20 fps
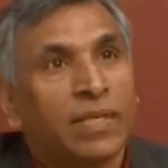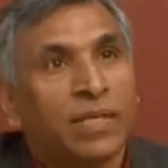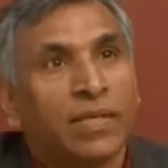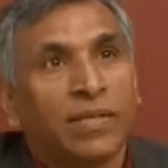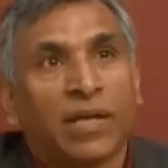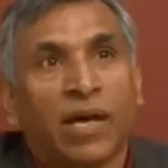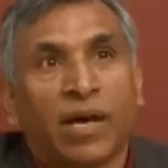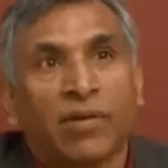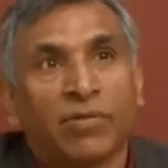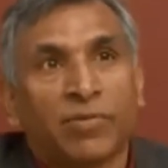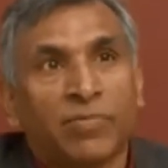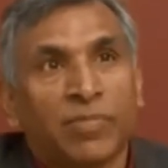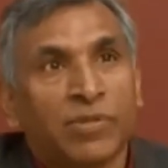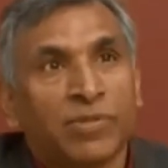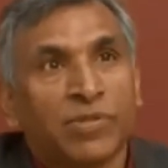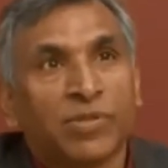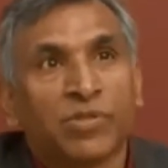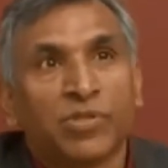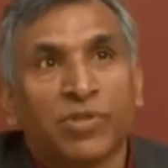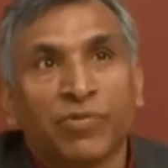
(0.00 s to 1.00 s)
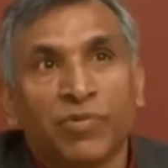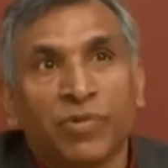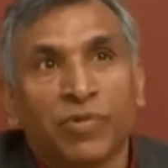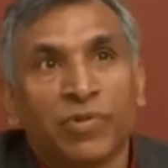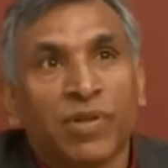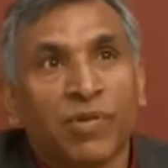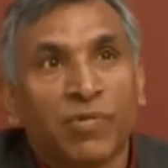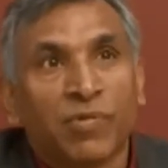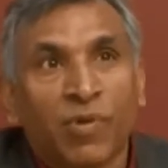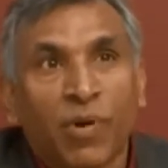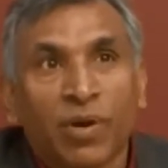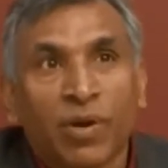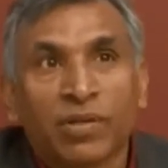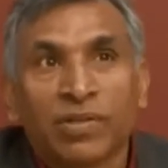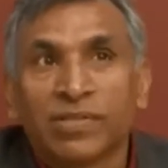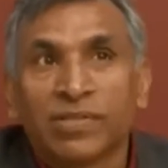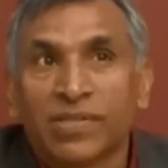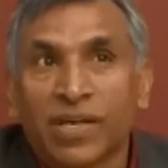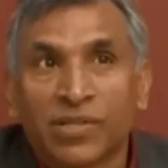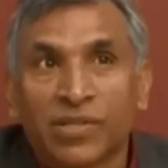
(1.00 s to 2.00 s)
In Harvard Business Review, they've called
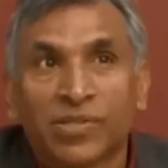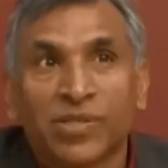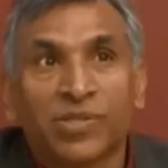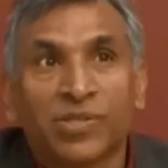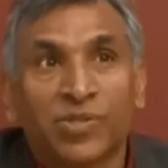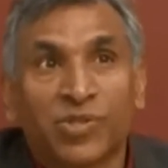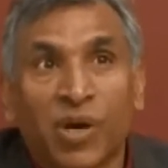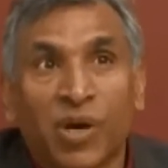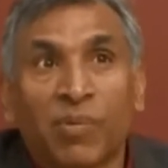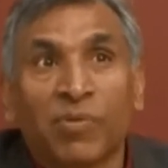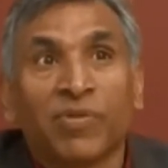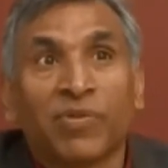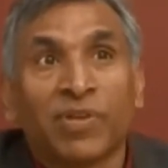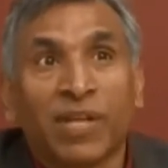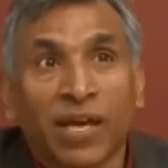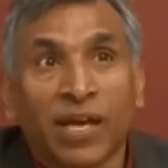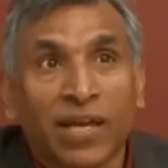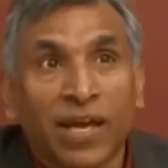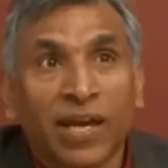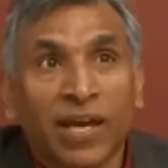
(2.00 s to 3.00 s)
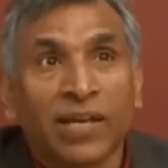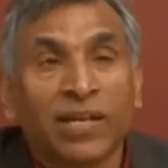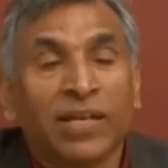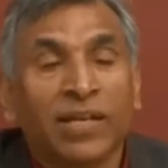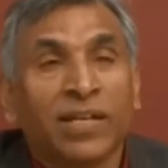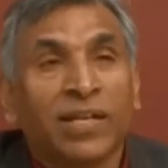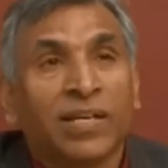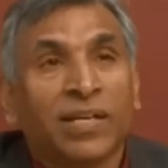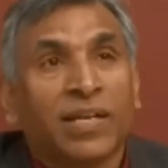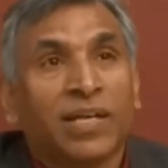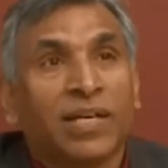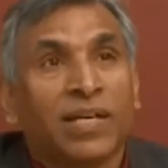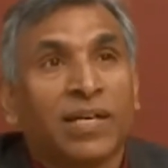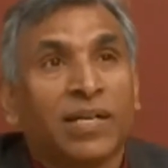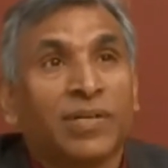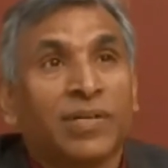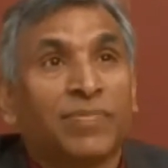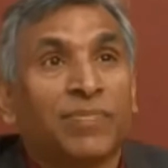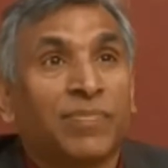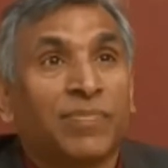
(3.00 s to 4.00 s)
it the sexiest job of the decade,
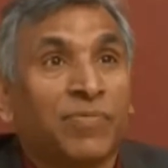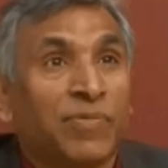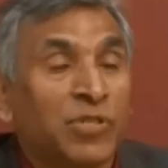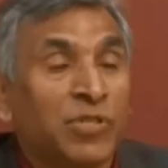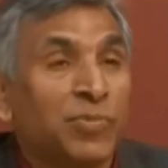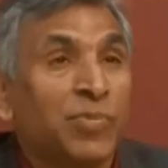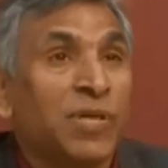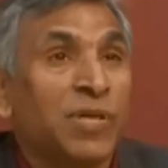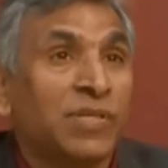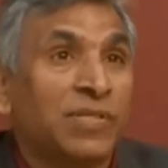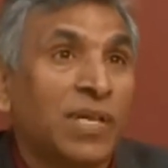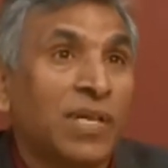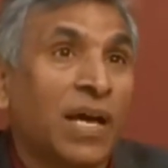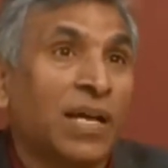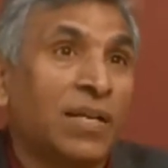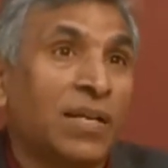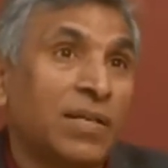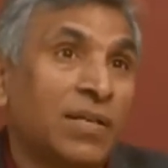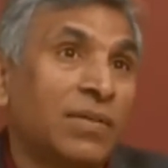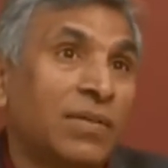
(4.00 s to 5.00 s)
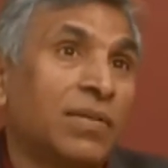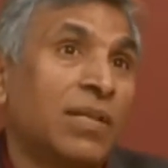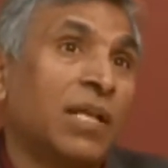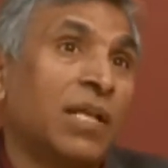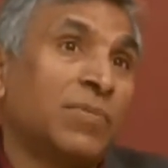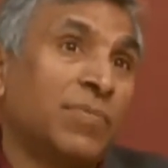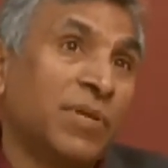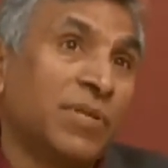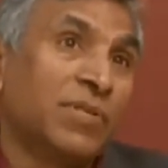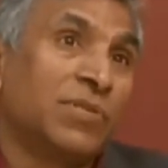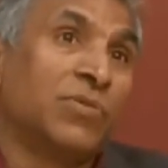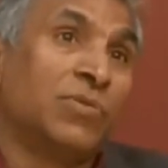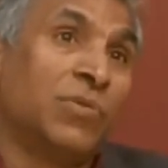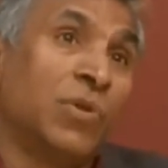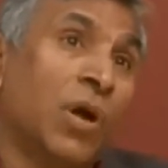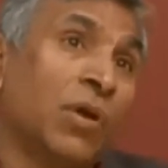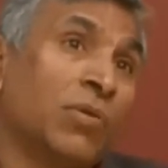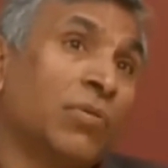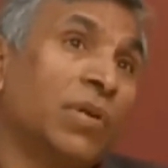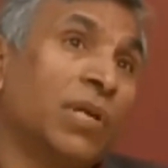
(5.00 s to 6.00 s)
which means that means
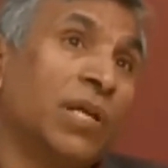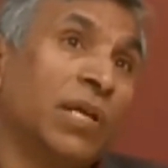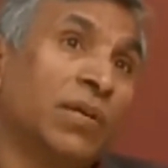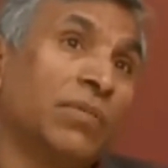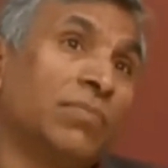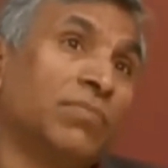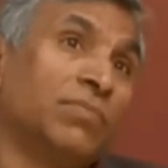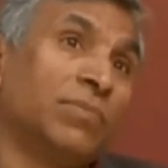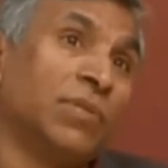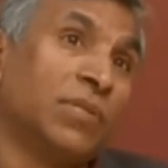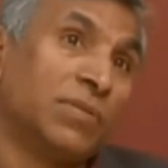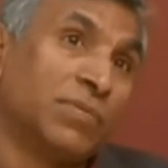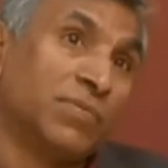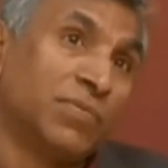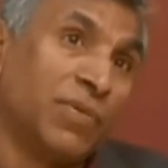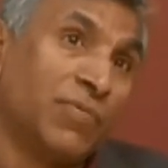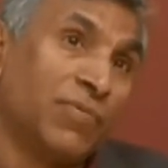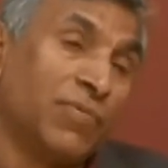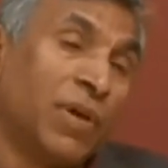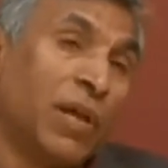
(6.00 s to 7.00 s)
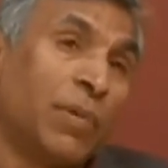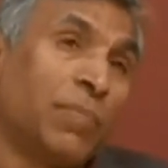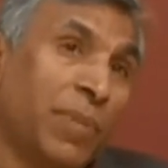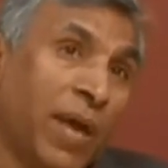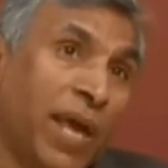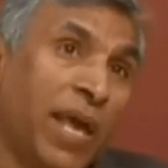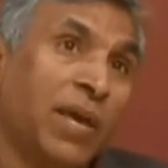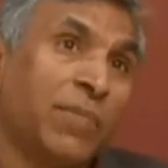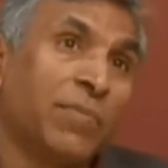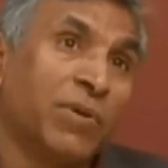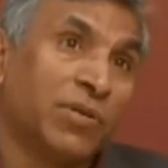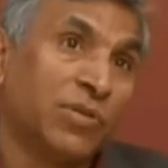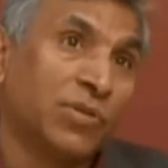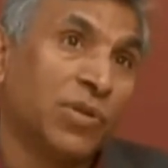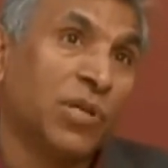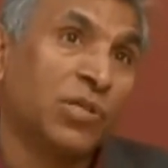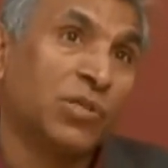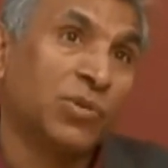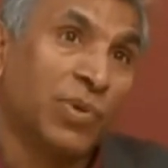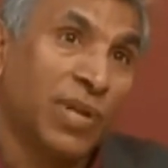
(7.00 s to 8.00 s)
not only just well-paying, but
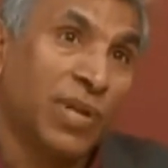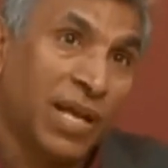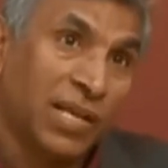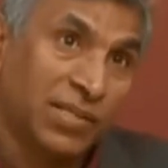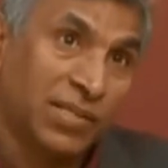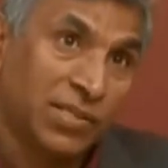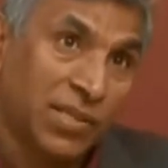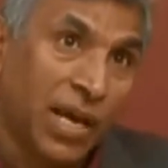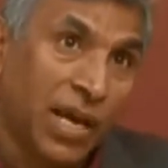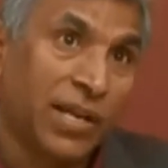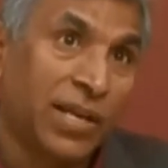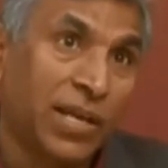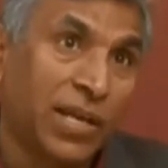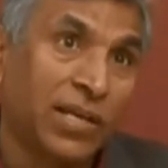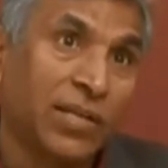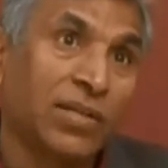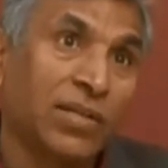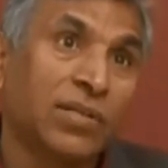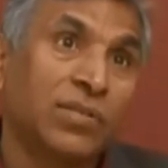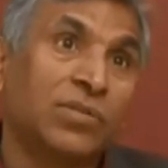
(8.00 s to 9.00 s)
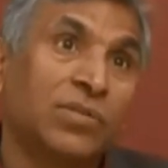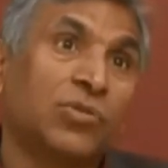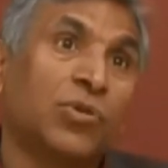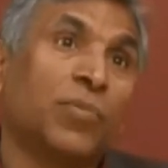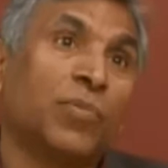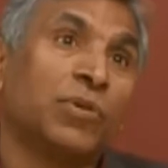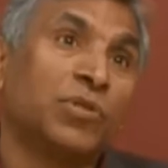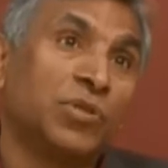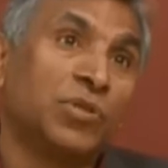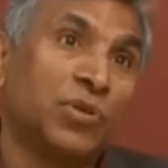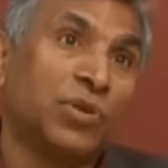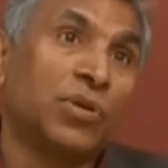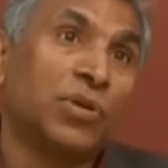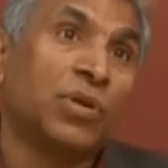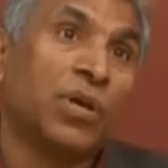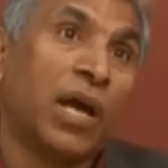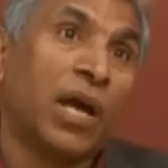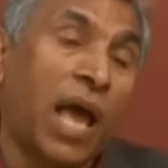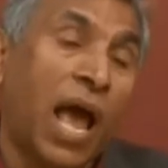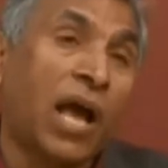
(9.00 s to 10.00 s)
it's also very exciting. There's so much
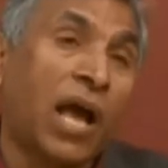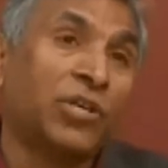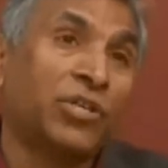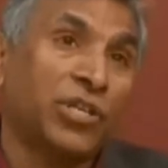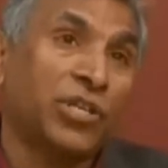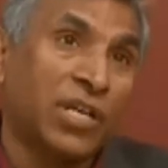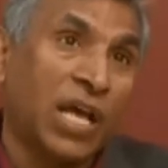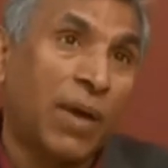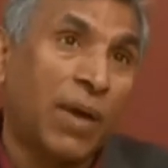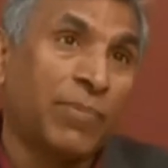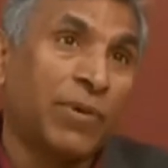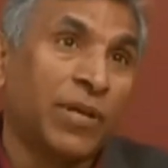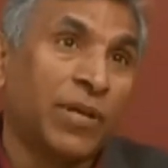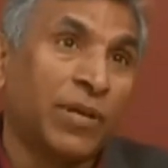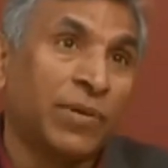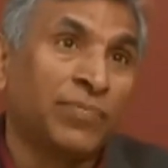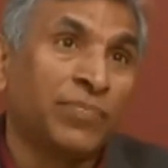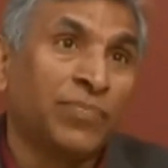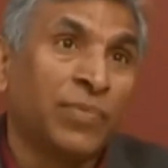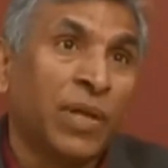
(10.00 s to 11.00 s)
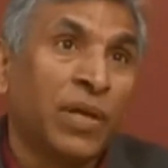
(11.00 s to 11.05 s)
action happening.